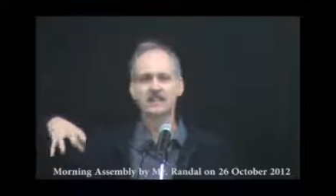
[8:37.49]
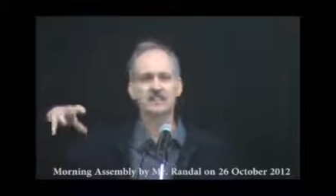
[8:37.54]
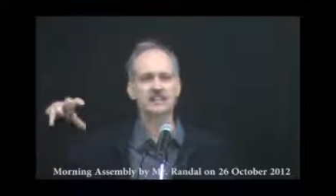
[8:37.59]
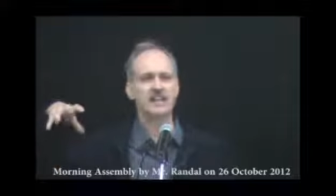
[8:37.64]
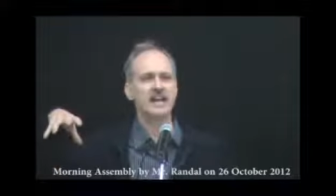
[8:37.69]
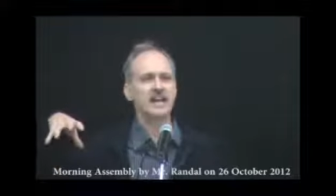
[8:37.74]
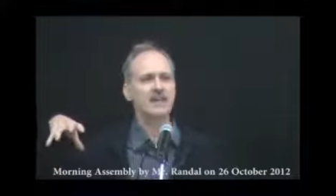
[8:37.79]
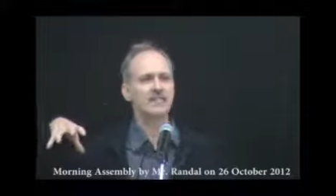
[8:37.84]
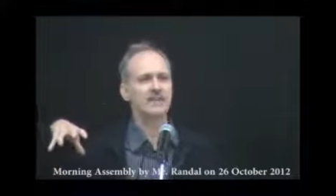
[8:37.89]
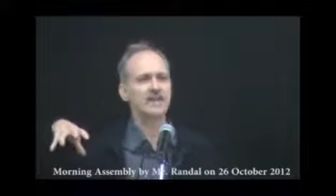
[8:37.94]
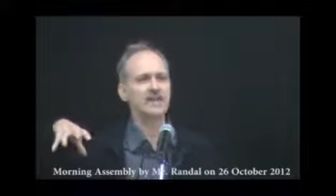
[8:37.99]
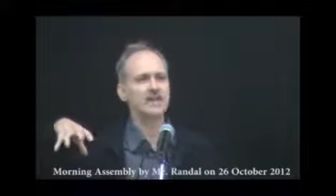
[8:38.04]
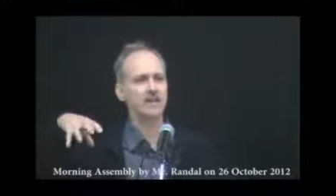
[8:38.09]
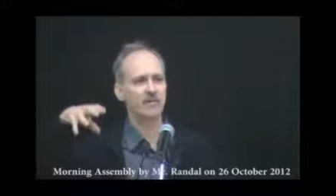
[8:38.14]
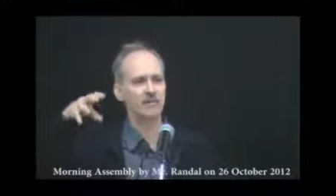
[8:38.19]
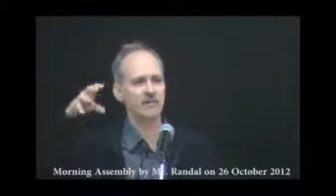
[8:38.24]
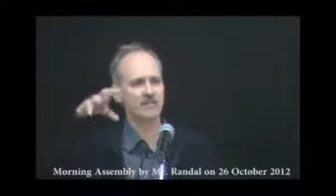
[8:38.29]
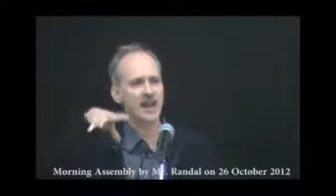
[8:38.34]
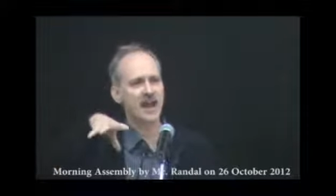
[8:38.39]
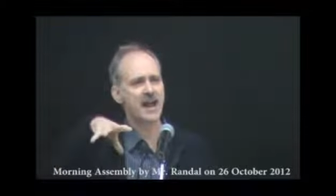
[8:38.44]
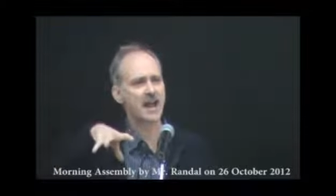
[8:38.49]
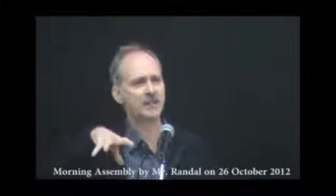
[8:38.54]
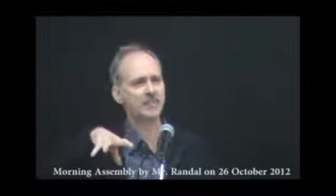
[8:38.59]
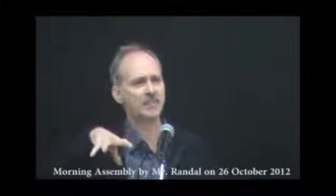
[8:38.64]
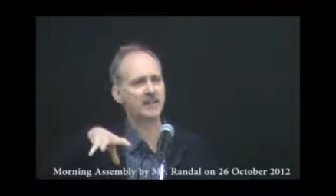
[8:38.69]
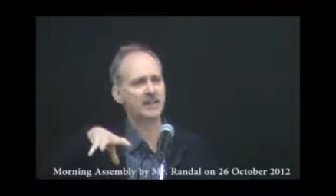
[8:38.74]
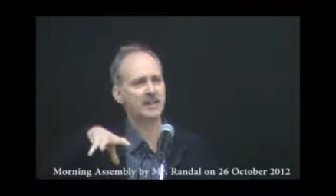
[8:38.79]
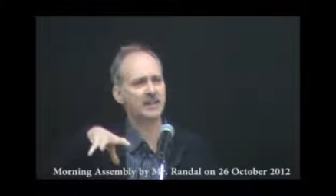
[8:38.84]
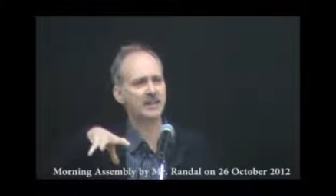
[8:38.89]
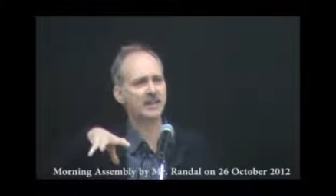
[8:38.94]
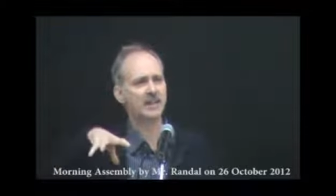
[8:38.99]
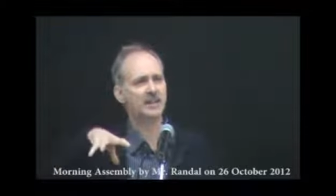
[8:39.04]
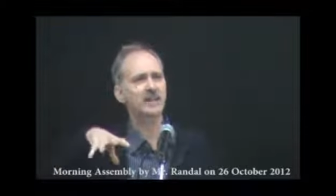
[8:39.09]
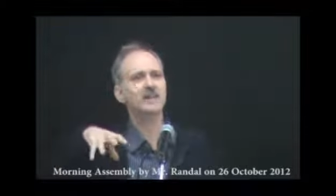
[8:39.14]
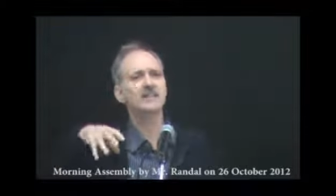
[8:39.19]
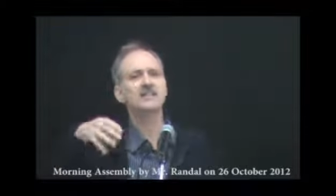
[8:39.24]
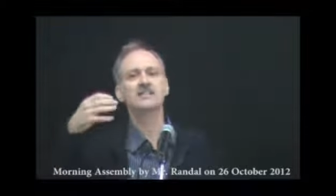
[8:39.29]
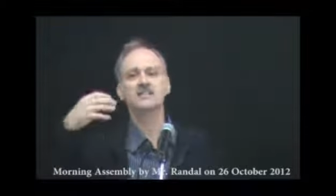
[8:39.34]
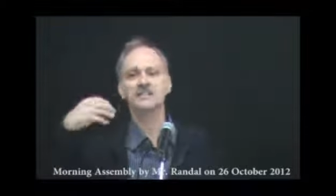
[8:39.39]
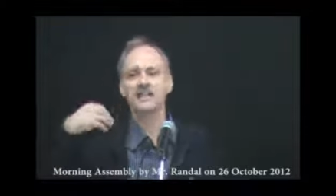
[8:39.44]
saving your
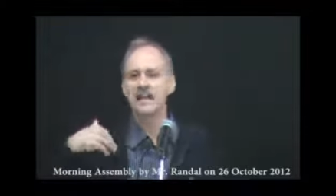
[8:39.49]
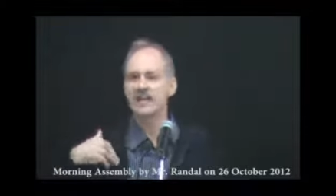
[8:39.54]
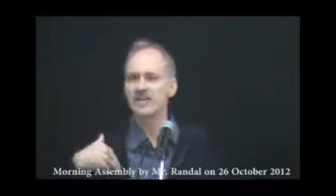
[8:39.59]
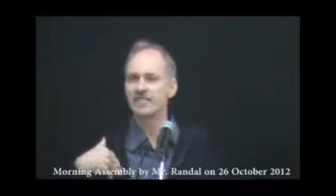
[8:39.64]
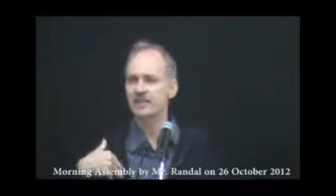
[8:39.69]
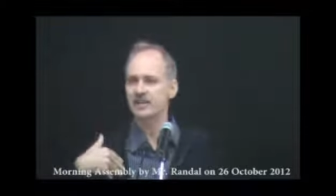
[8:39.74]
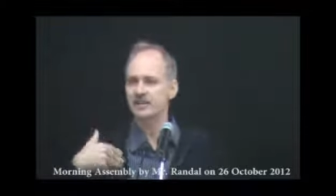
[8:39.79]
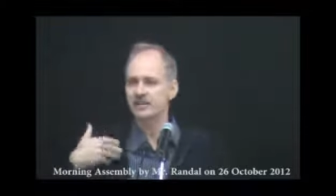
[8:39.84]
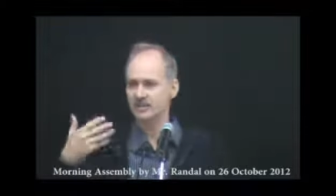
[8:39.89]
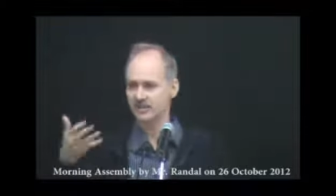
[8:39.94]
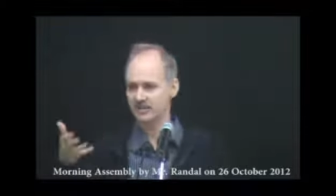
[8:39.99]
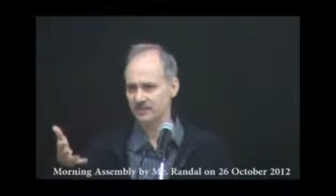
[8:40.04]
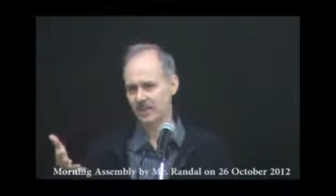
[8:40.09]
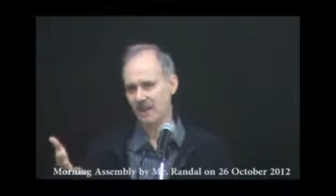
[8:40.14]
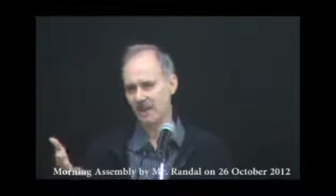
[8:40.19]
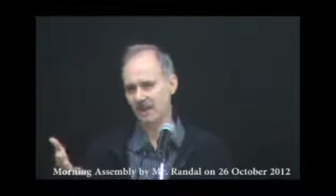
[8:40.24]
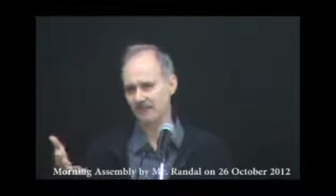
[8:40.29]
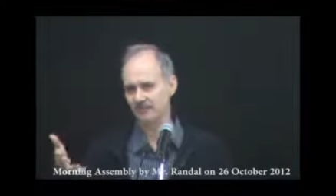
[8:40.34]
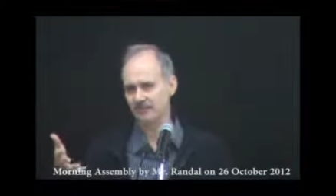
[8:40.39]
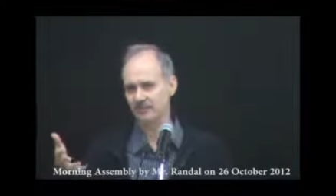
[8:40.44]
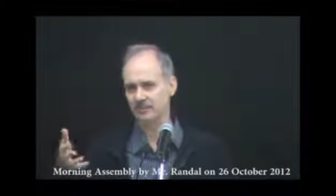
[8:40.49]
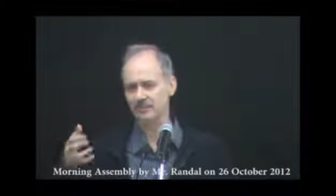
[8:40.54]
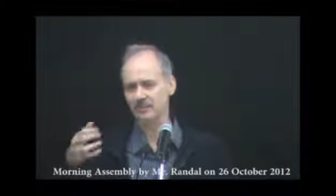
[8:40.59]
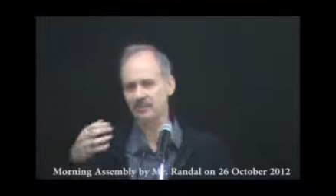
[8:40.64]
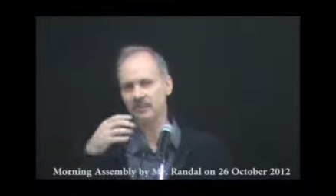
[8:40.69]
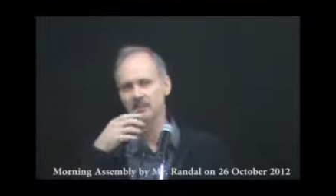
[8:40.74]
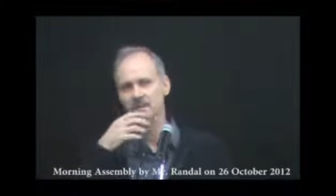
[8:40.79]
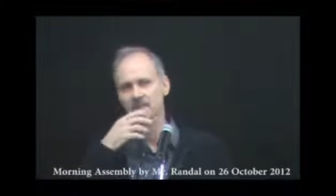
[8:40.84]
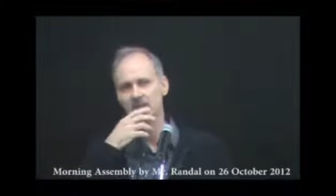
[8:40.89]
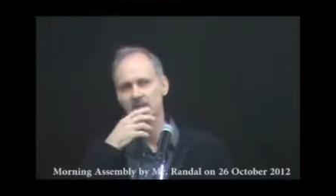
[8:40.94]
family, saving yourself.